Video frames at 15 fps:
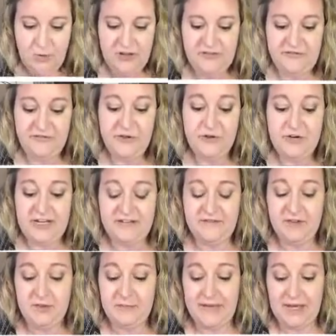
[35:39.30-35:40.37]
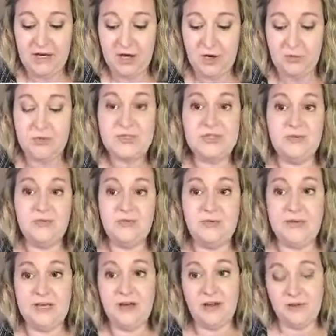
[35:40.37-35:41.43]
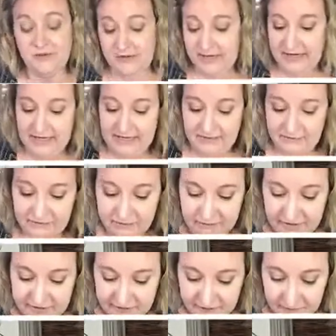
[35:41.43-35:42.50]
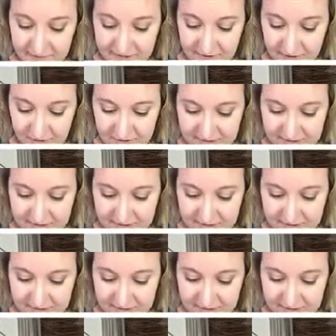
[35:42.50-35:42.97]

with Flirty Flamingo. So we'll be coloring in Flirty Flamingo